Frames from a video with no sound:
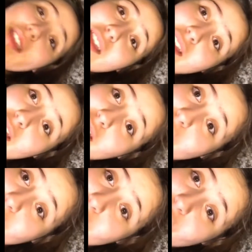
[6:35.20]

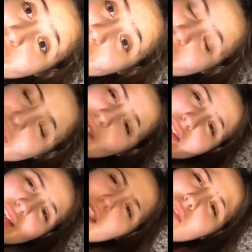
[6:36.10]
twenty fifty seven.
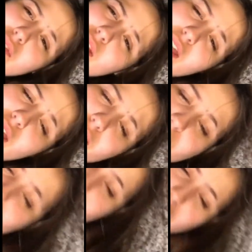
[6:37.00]
This isn't that
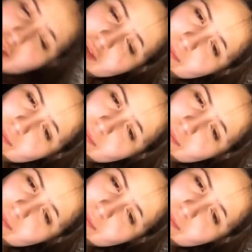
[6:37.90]
big.